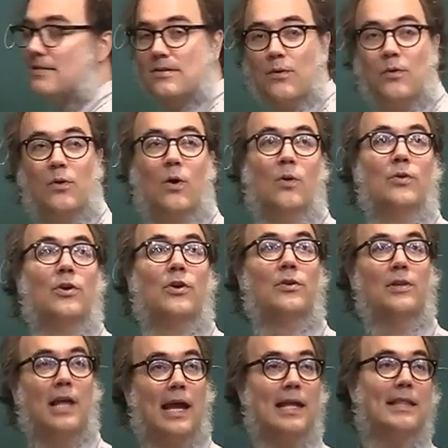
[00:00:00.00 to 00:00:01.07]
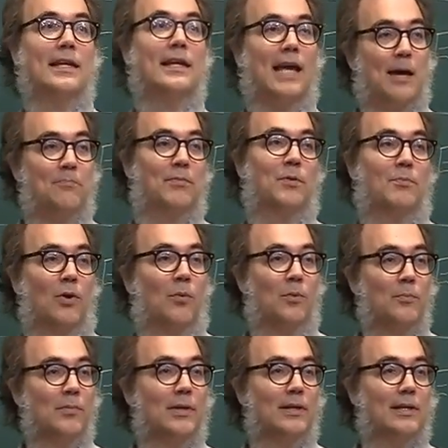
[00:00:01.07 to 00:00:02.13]
so-called rotating Kepler
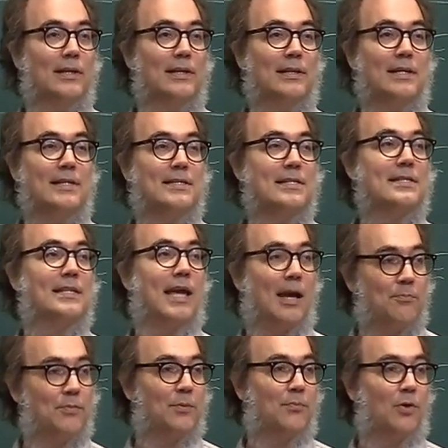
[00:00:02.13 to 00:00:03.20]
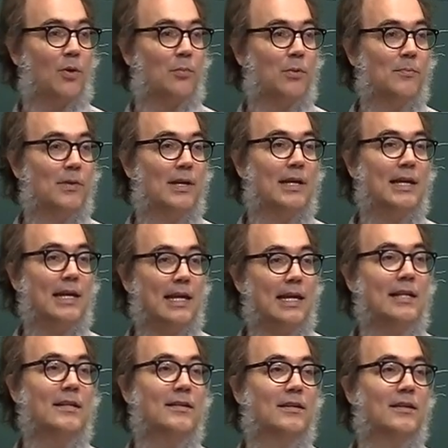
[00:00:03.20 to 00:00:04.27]
problem. This is Kepler problem
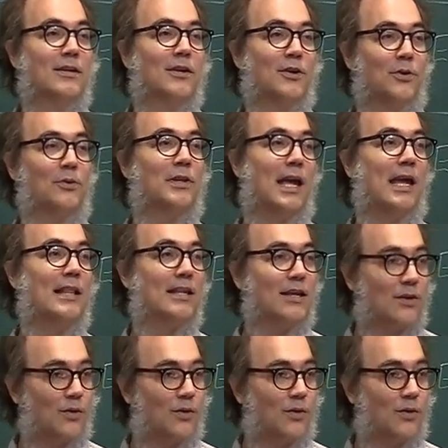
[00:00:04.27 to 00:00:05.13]
in rotating